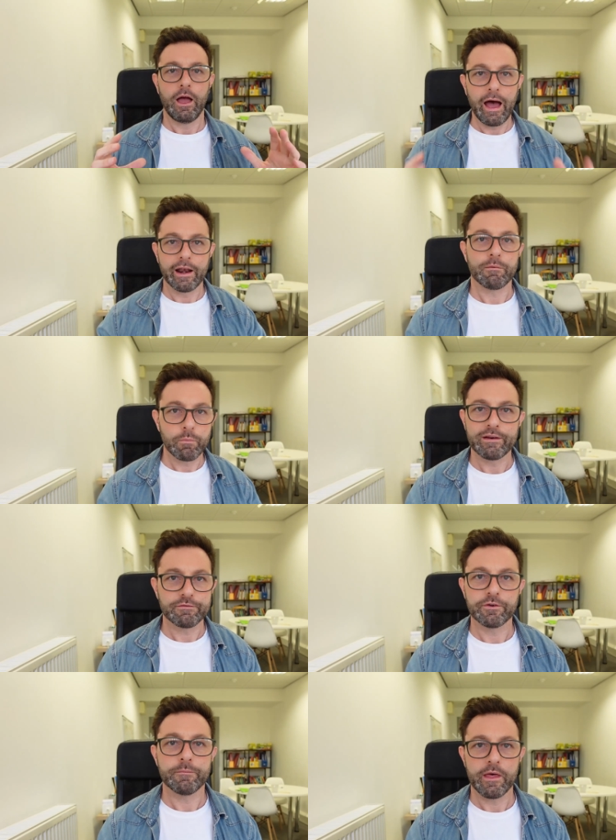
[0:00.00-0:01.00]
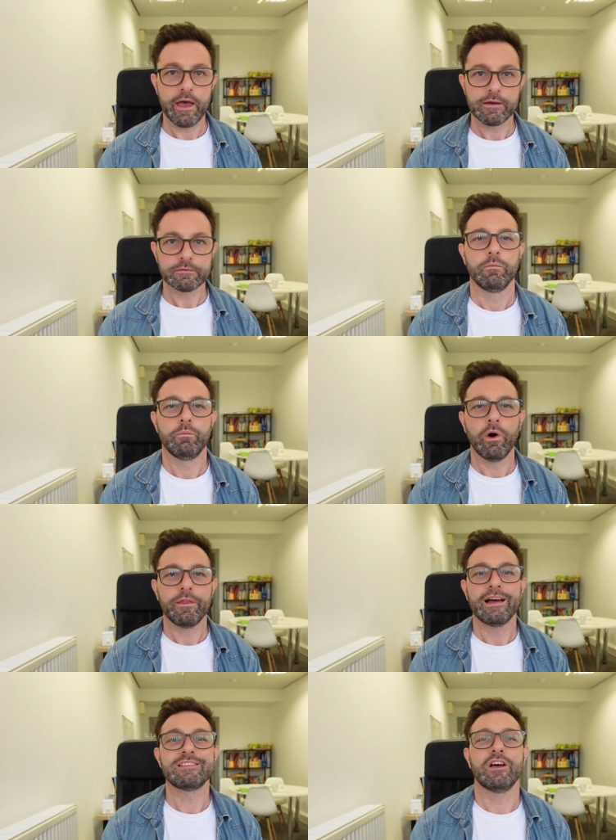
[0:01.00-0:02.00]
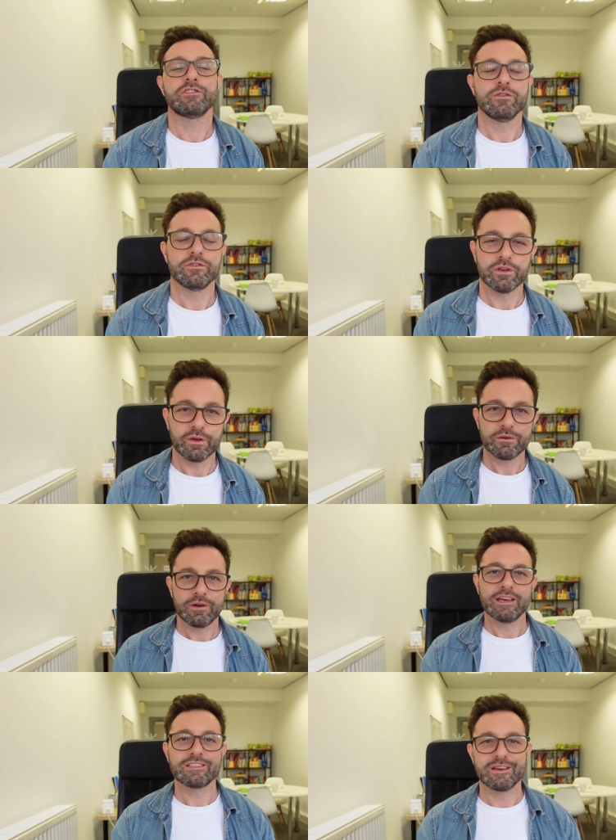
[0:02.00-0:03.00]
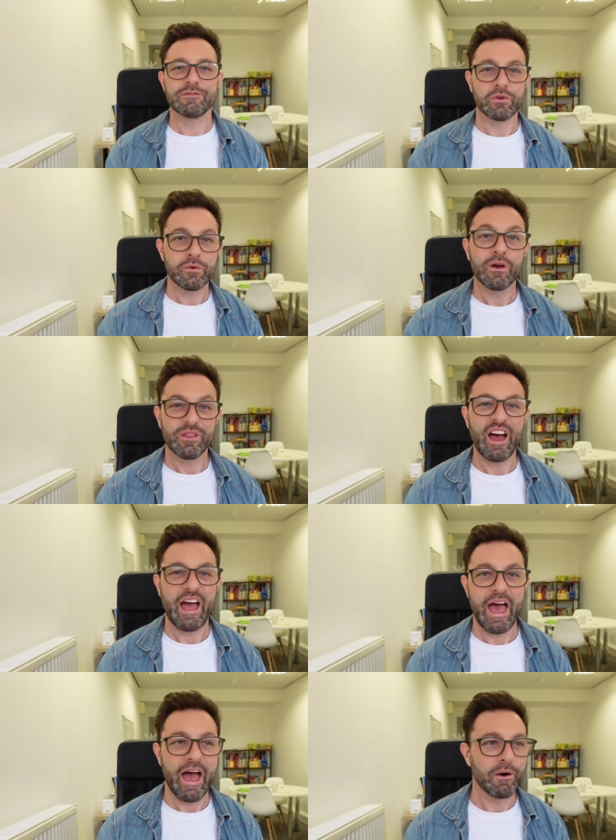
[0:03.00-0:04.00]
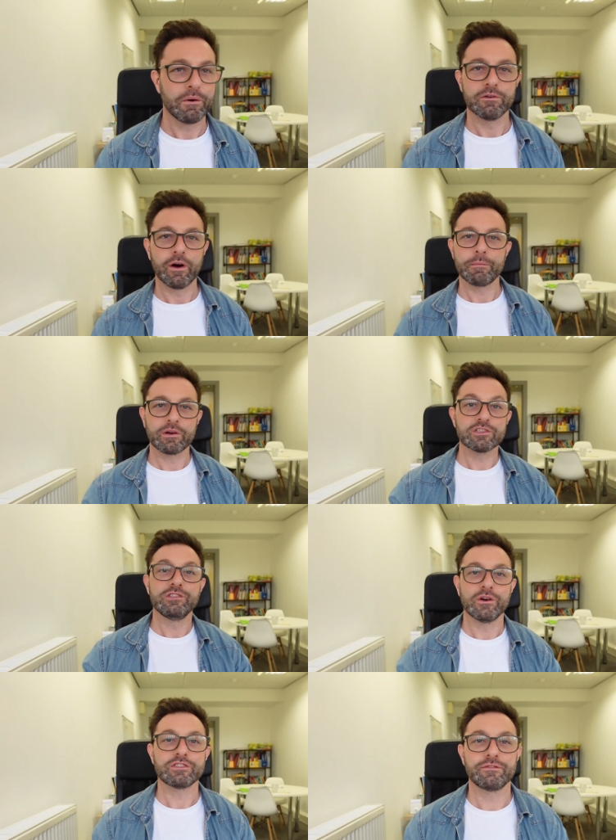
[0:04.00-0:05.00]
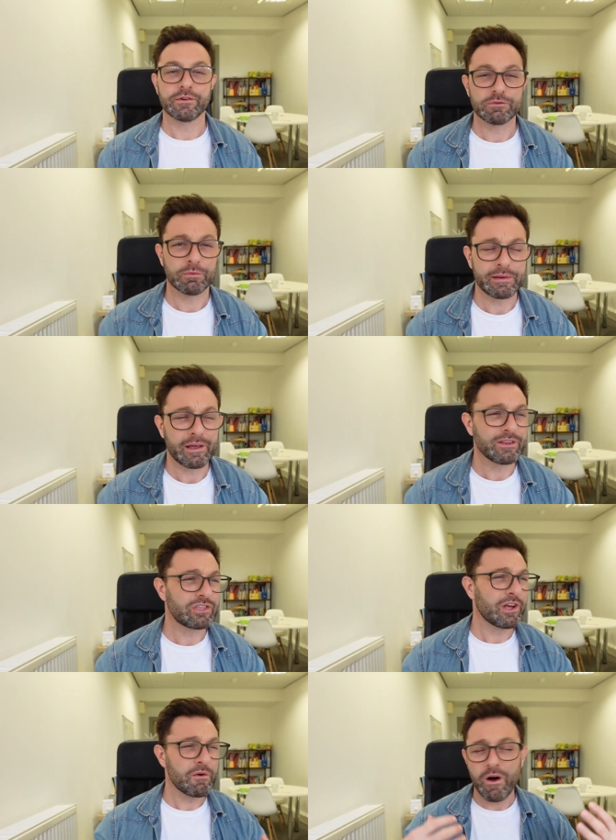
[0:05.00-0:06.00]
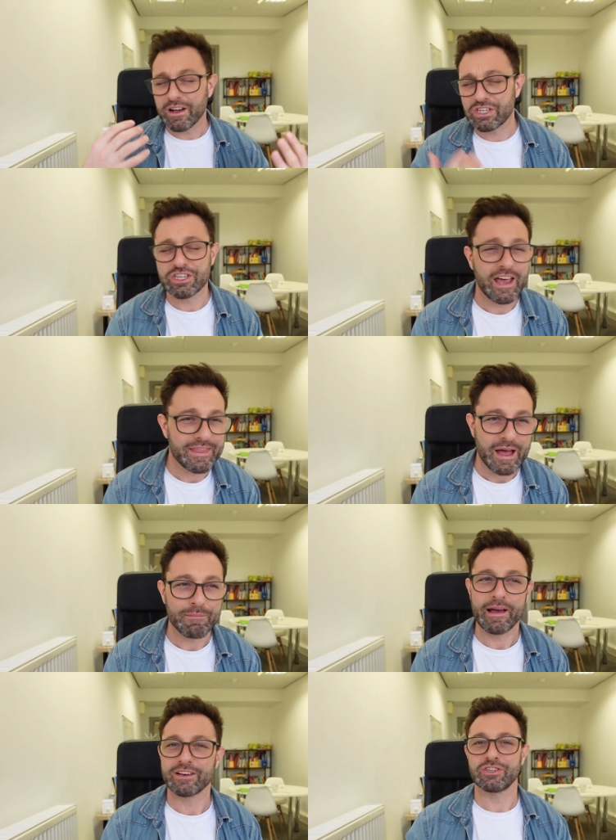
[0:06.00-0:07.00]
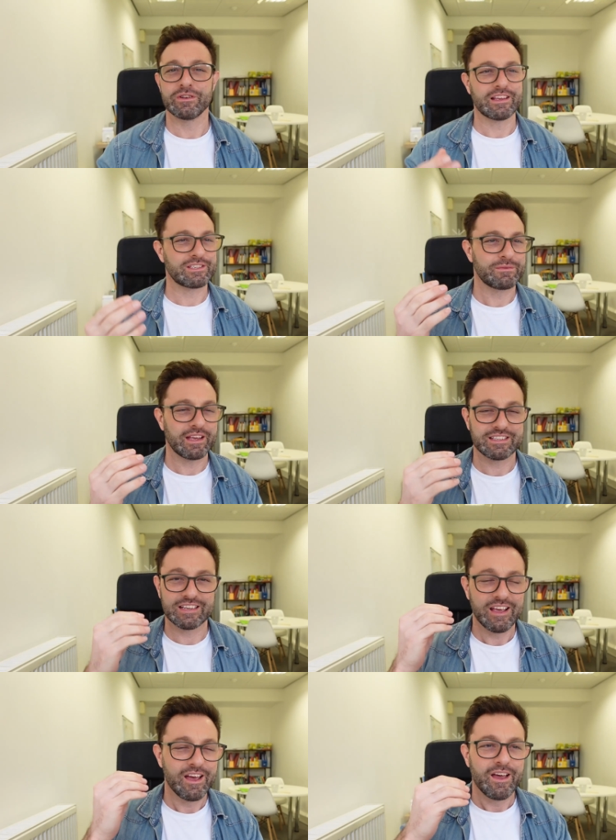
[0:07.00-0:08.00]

And it went from there. What that doesn't do is give you the how, all right? Because lots of us will be going, do you know what? I share that passion. That's, that's it.